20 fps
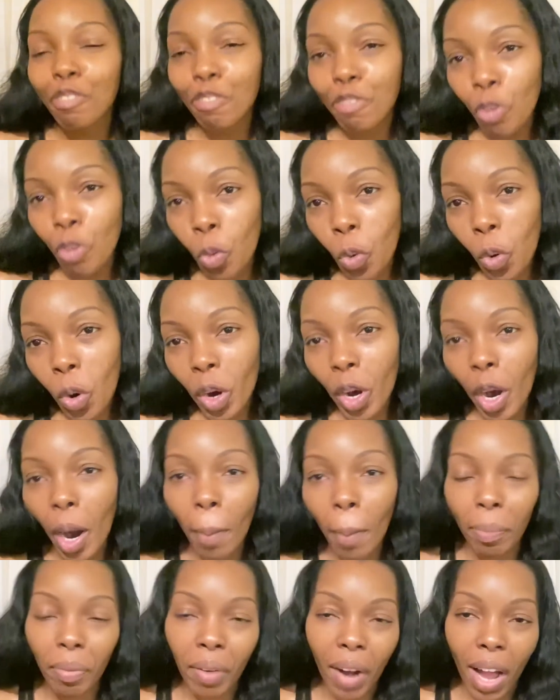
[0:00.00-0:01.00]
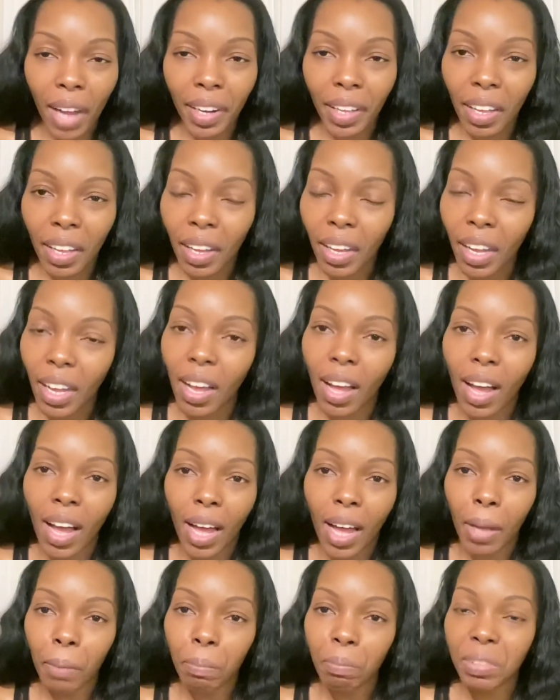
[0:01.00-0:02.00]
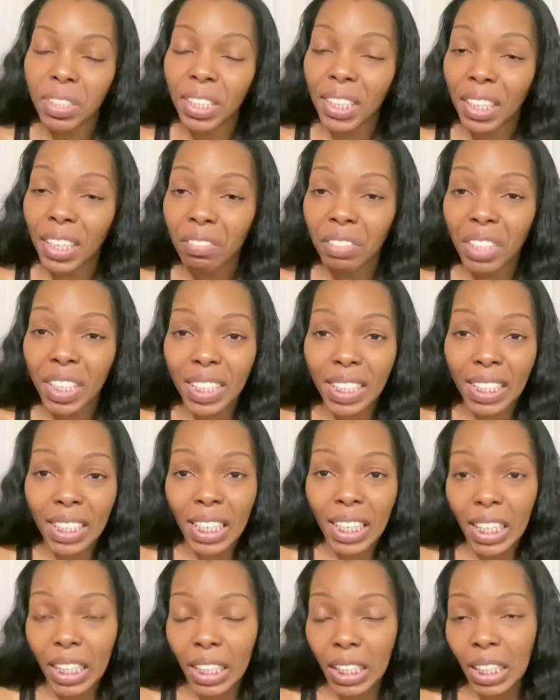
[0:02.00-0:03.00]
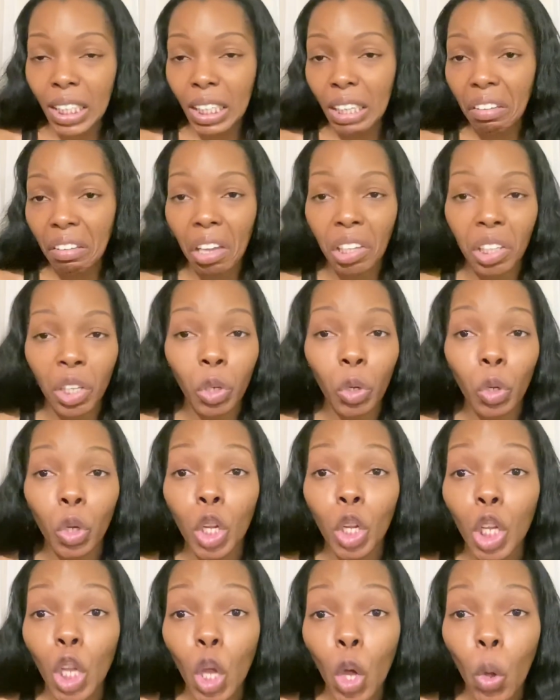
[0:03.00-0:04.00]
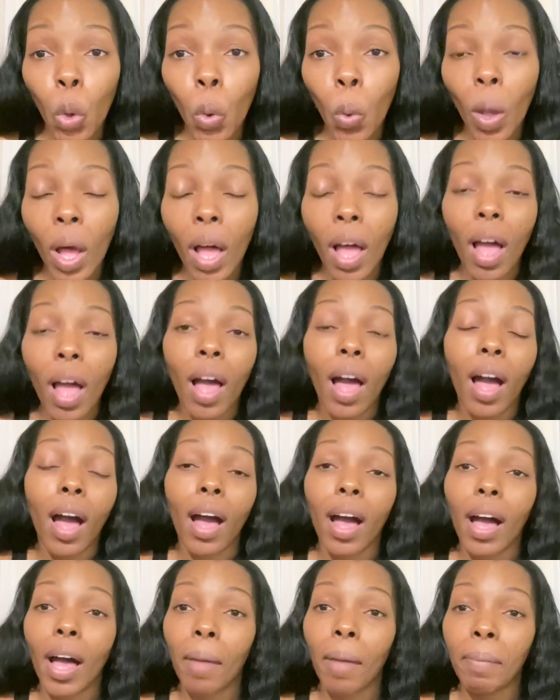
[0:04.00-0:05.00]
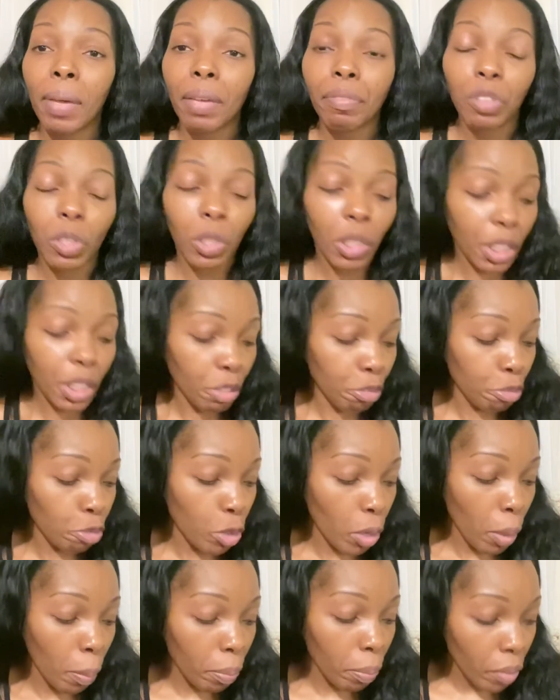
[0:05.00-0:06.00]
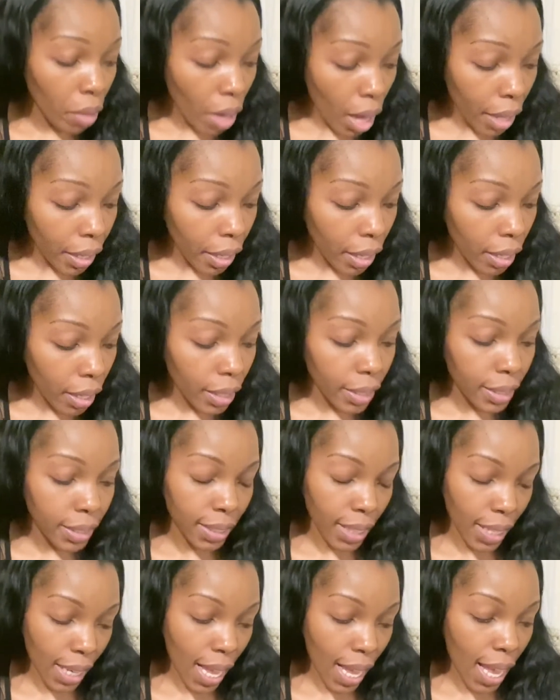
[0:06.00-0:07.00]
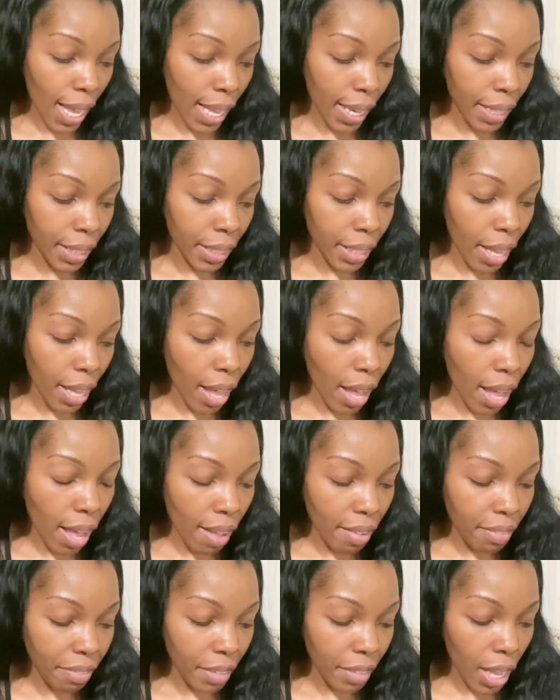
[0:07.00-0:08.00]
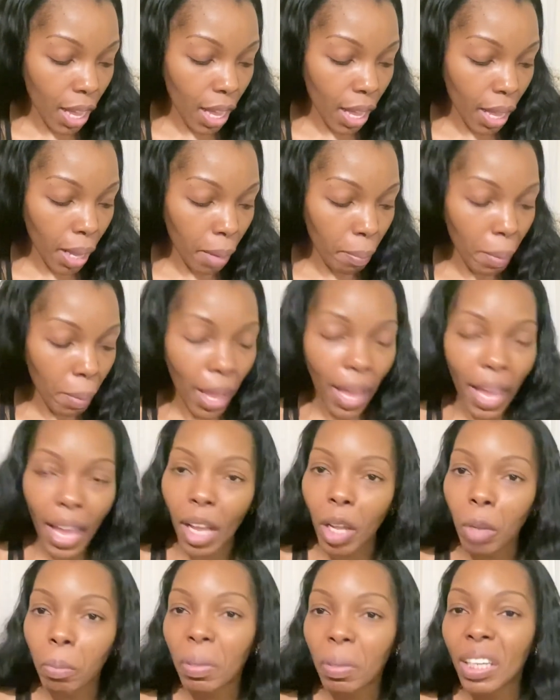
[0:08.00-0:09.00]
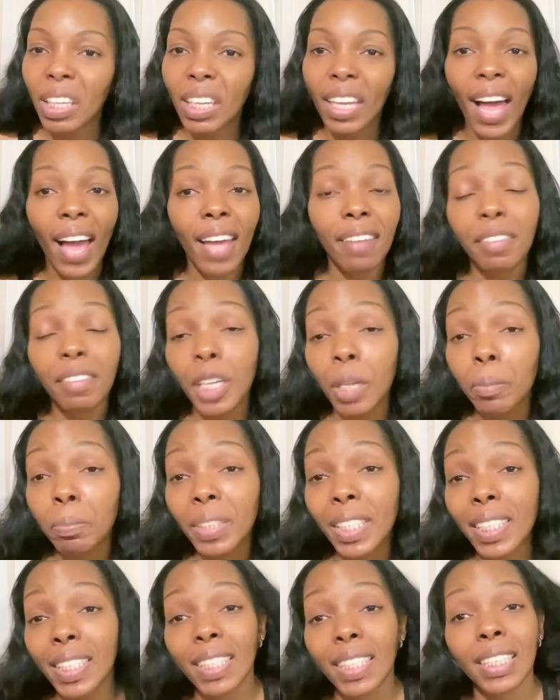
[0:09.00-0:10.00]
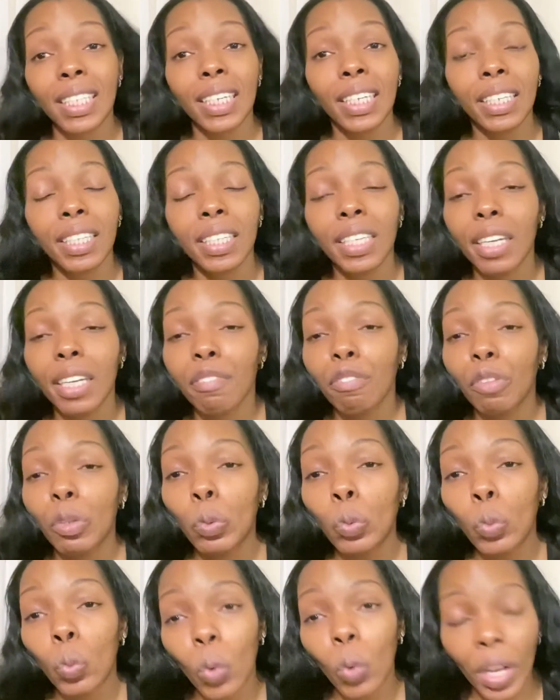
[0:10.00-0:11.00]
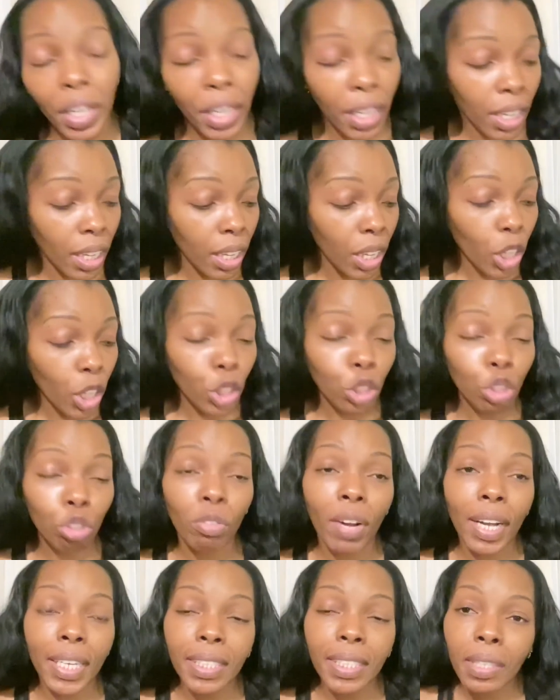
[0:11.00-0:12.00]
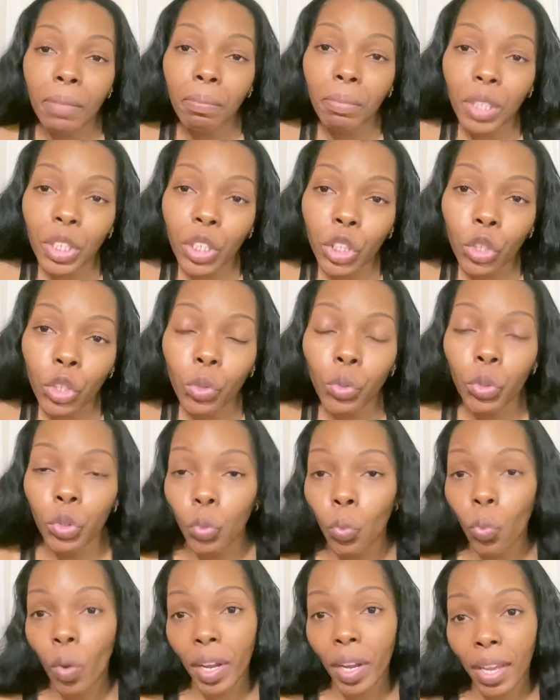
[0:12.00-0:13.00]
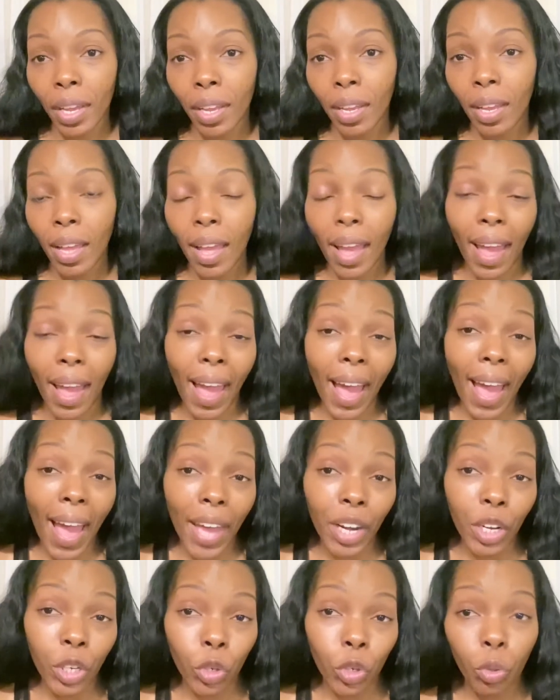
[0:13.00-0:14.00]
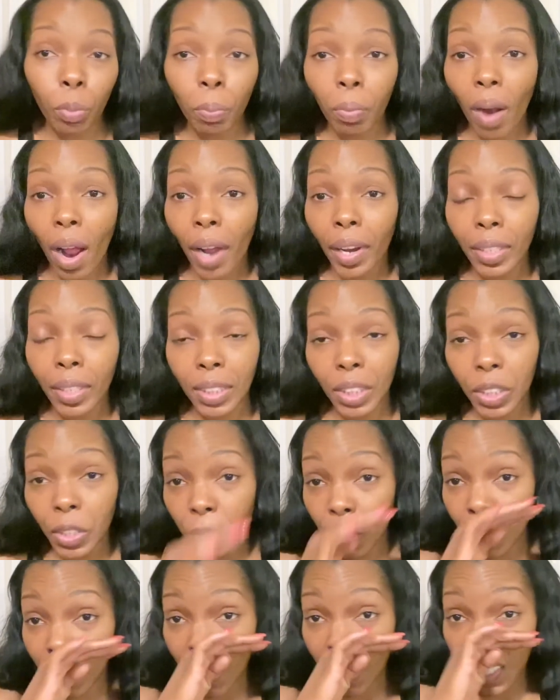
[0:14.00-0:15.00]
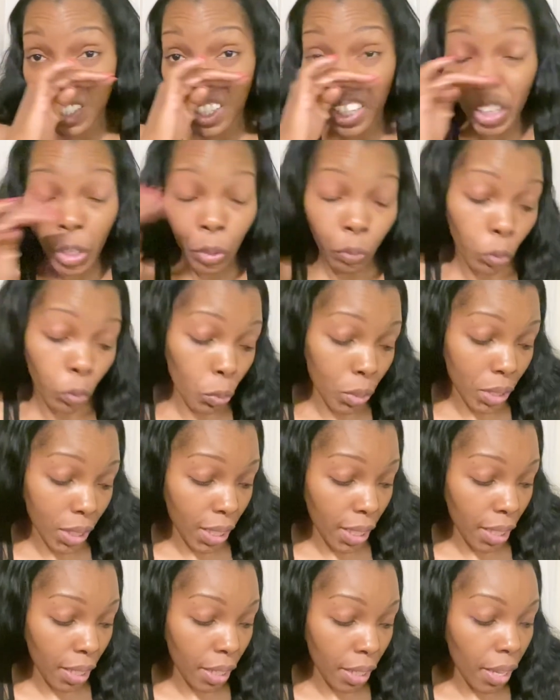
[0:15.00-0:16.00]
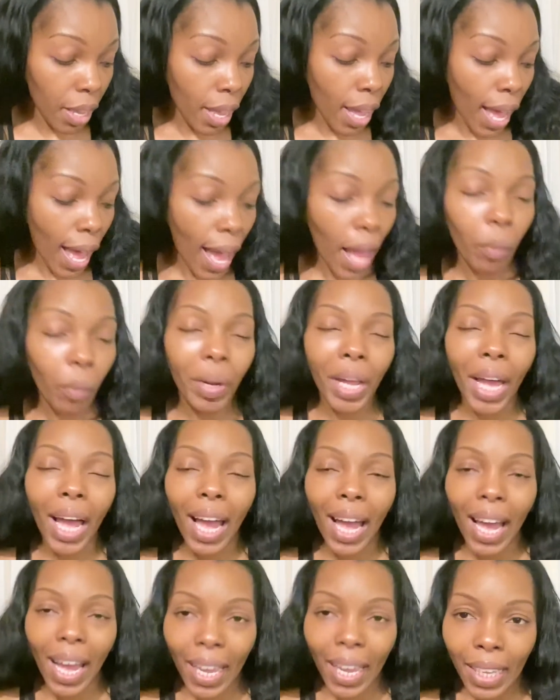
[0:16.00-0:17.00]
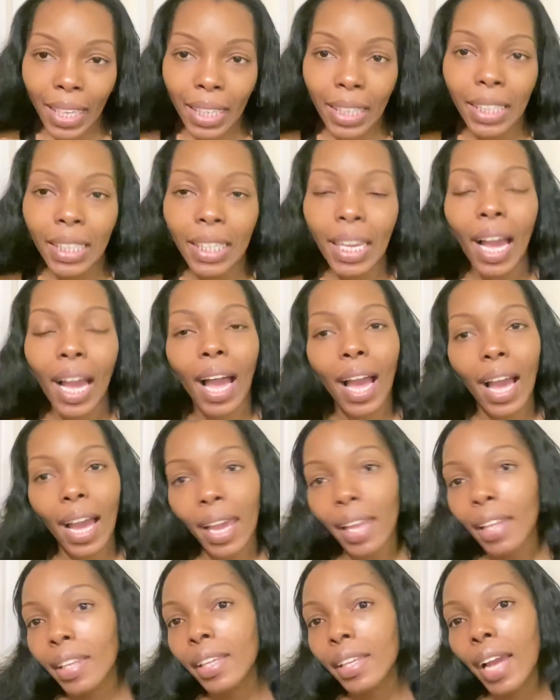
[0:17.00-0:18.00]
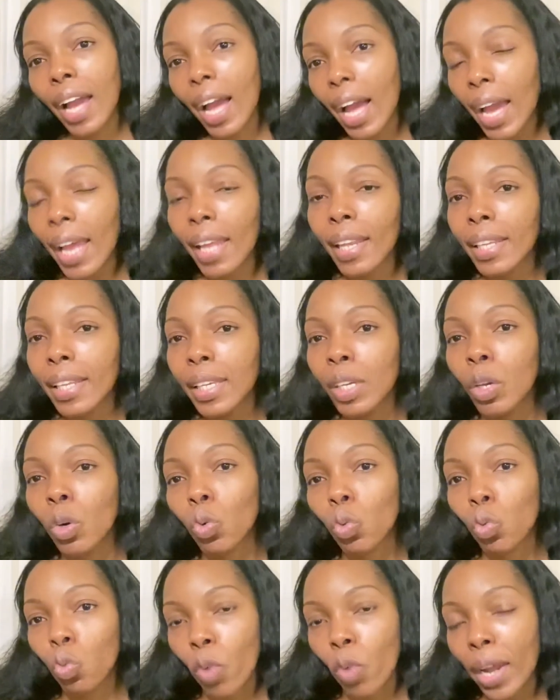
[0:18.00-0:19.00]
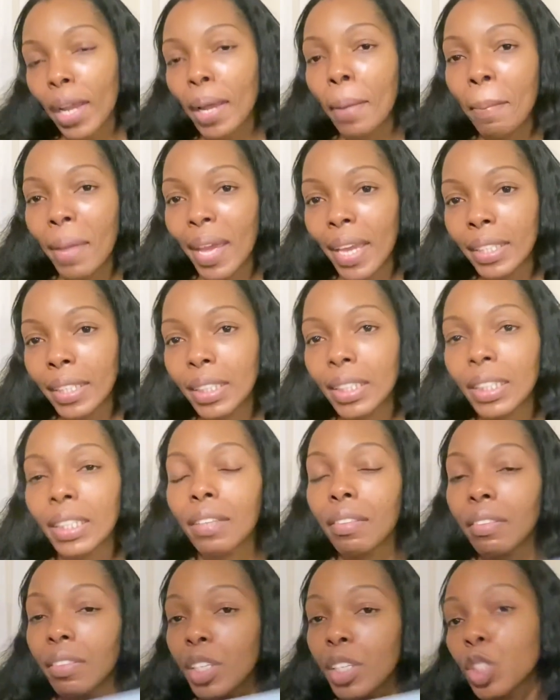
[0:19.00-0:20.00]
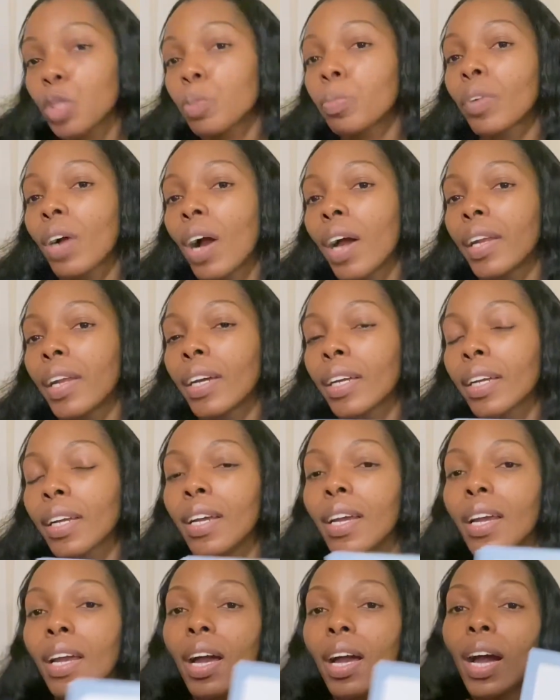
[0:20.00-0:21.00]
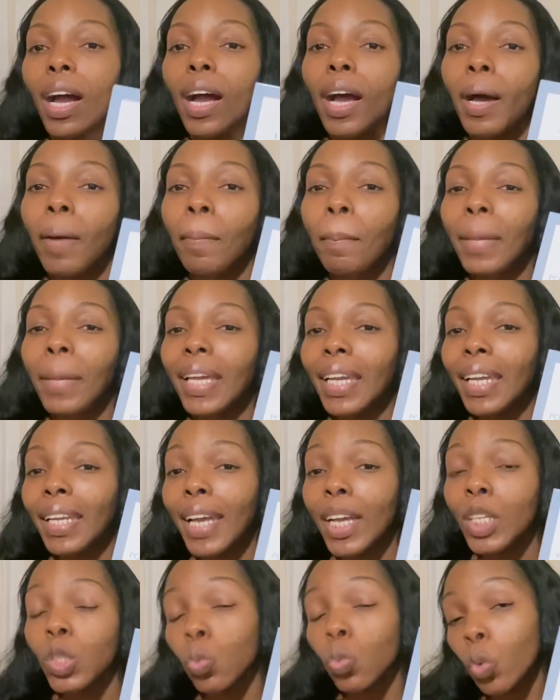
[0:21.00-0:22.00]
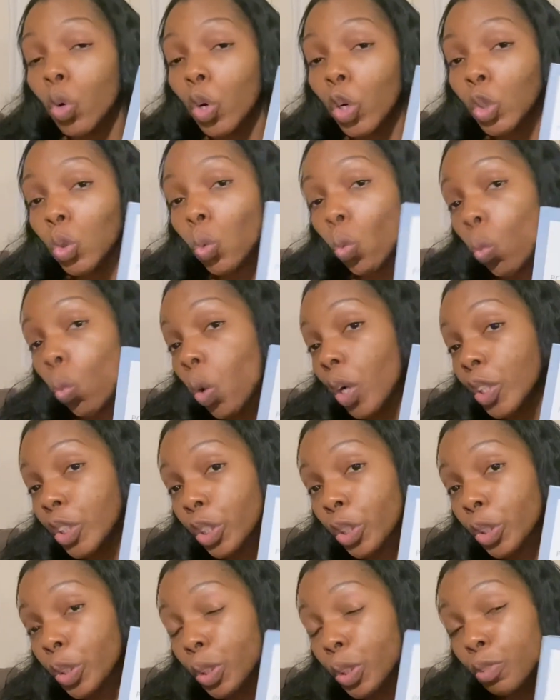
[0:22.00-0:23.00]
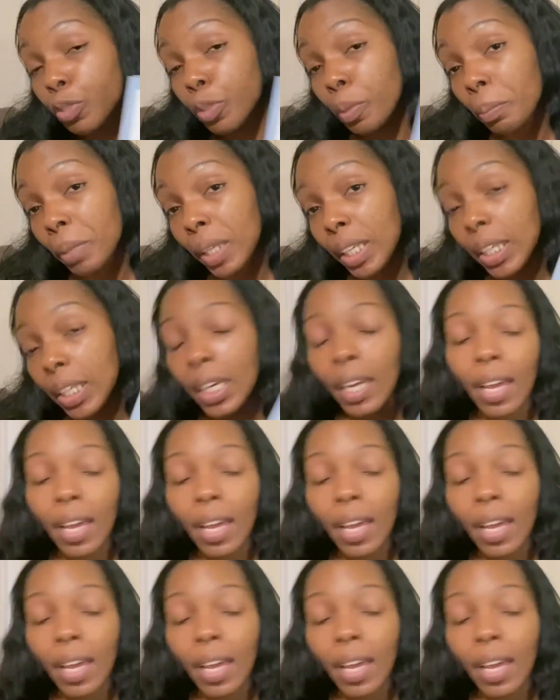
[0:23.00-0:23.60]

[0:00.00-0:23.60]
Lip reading: for a product to give your skin a little glow, if you're looking for a product to kind of help liven up your skin, if you want to try something new, you want to add a new product to your skincare routine, I would highly, highly, highly recommend this product. It has worked wonders for me,